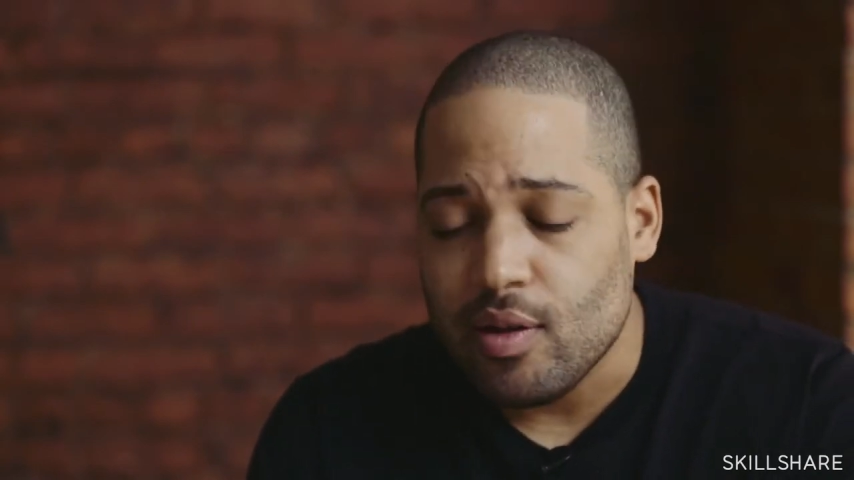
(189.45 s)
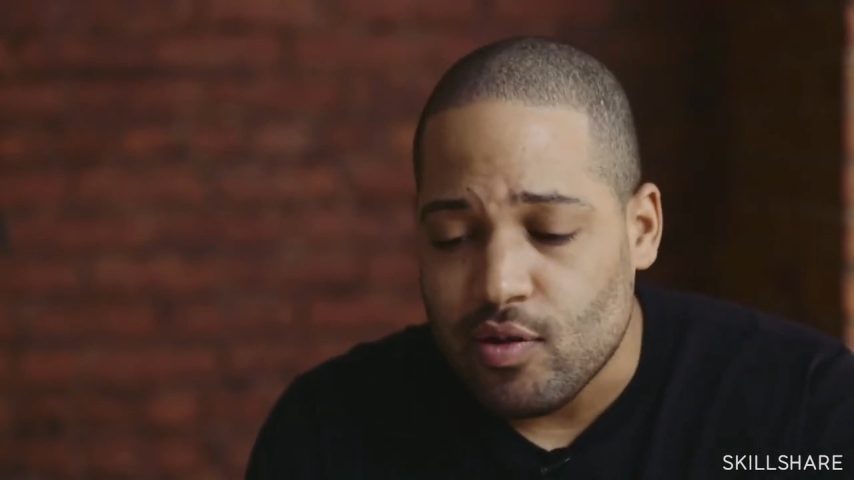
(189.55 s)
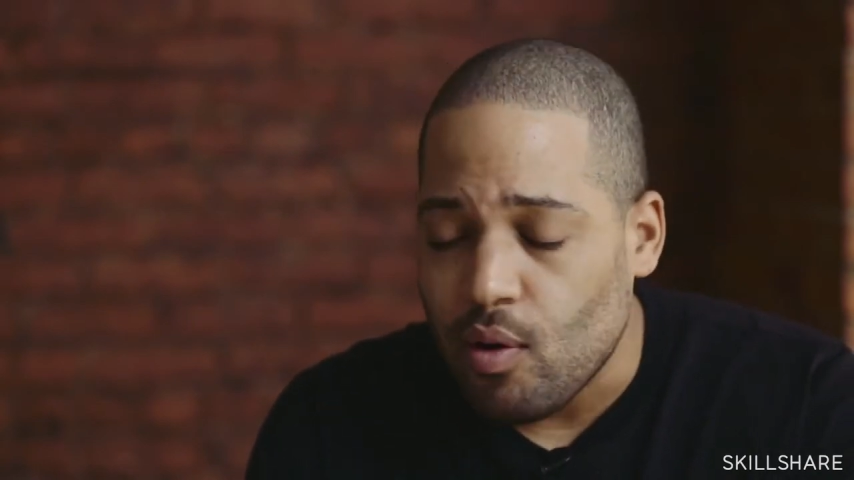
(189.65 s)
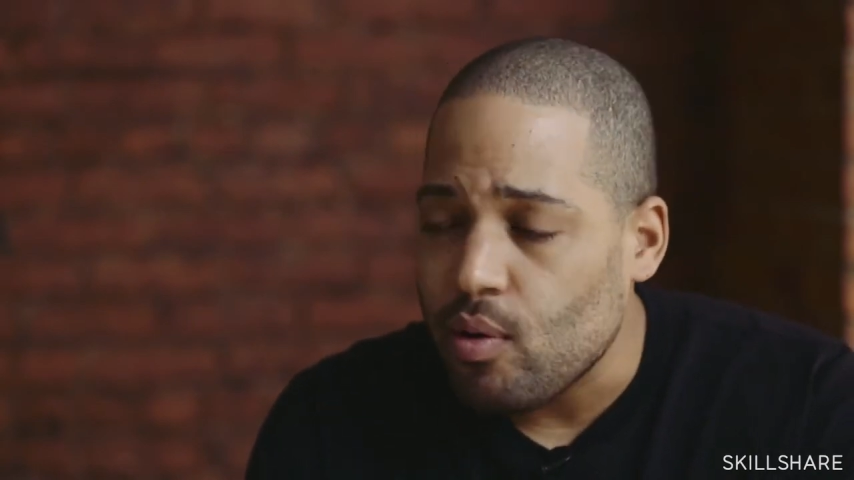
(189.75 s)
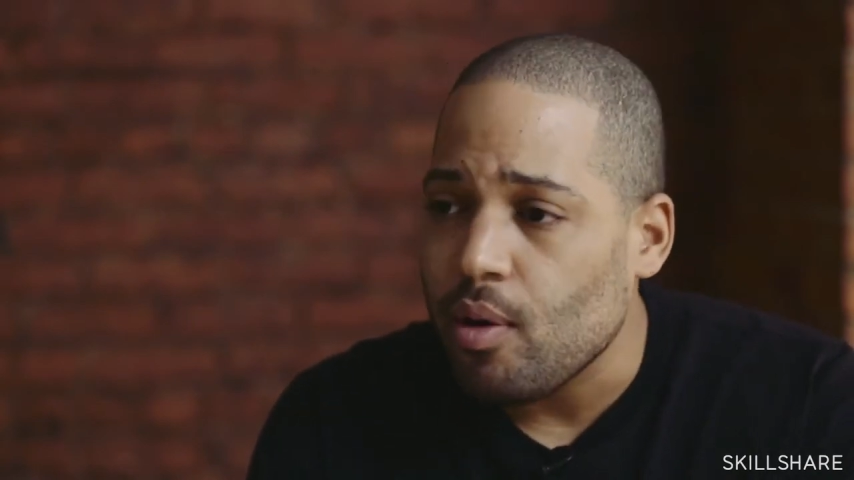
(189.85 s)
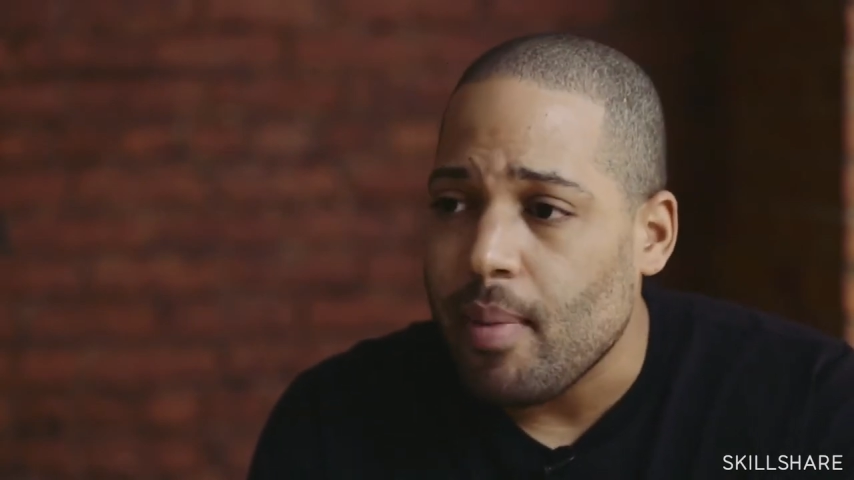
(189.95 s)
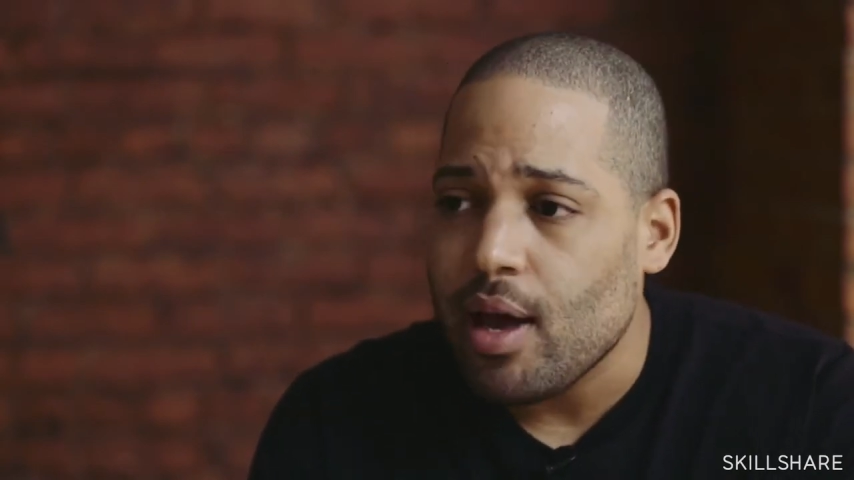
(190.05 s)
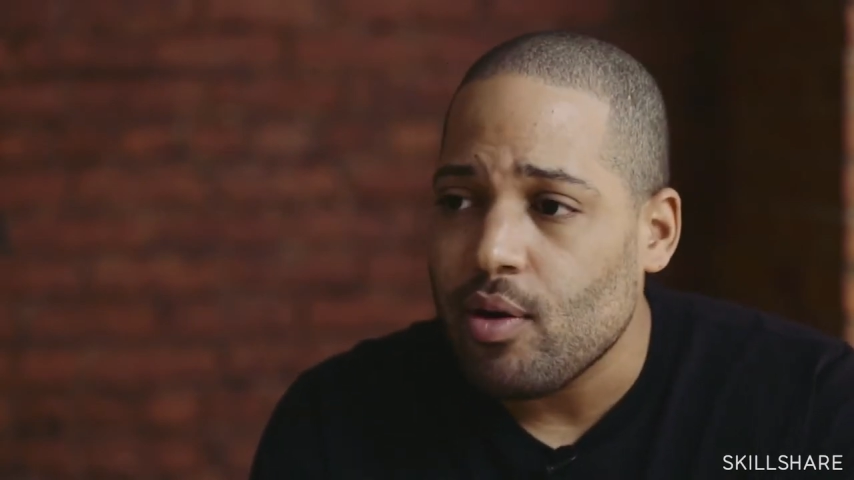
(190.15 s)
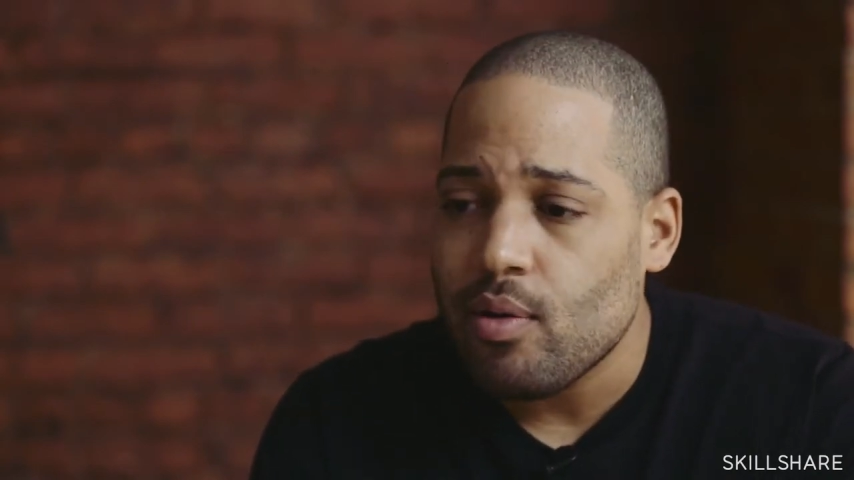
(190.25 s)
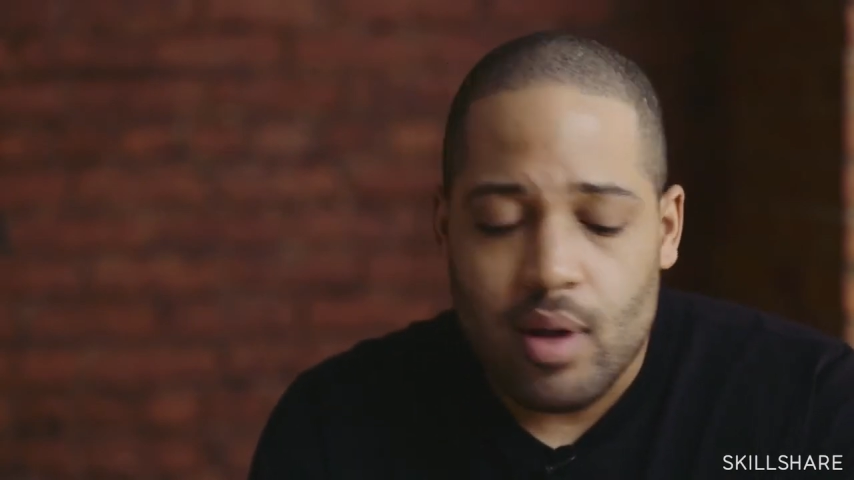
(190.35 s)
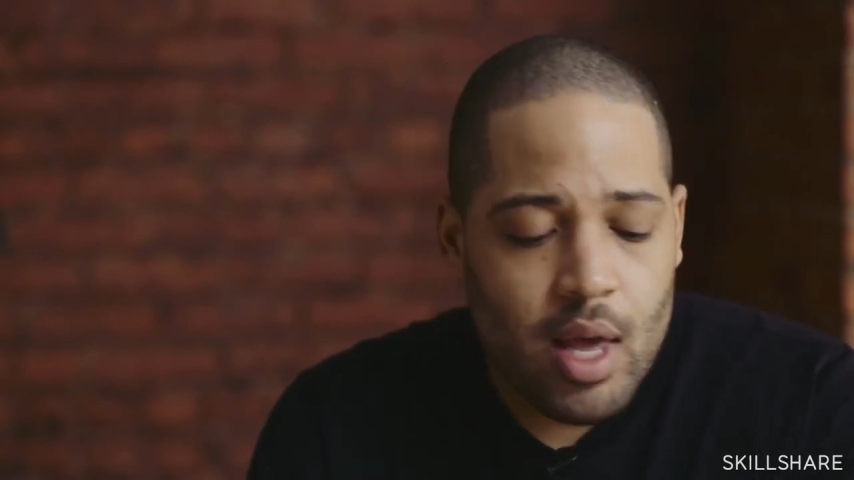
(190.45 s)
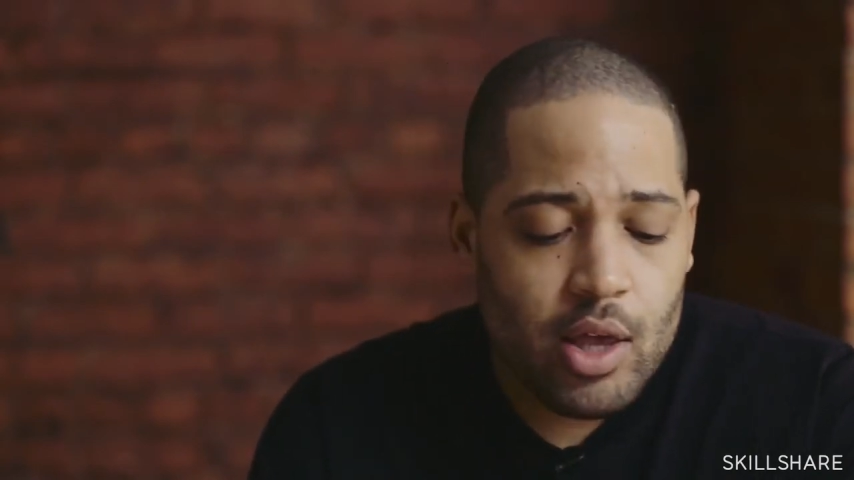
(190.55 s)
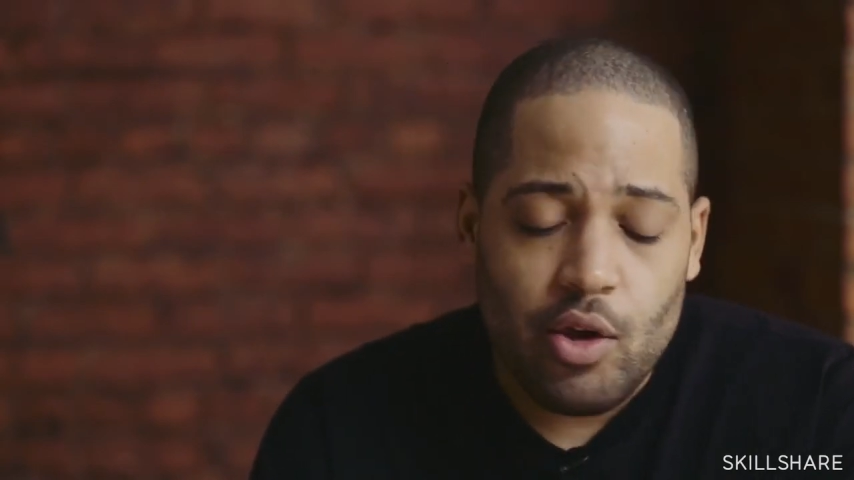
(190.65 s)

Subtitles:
consult your manual.